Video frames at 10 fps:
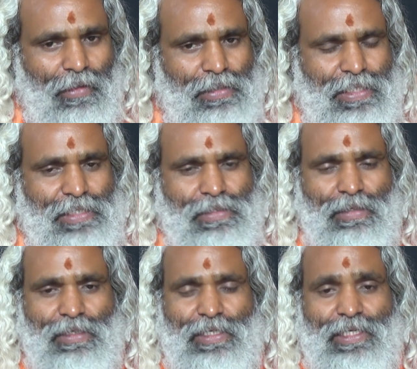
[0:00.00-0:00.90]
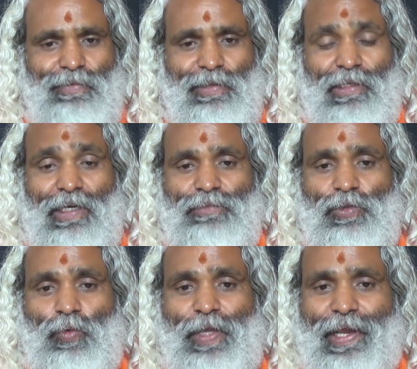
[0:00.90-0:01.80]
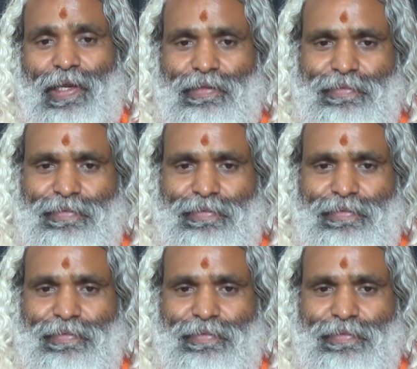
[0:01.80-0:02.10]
Result never comes quickly.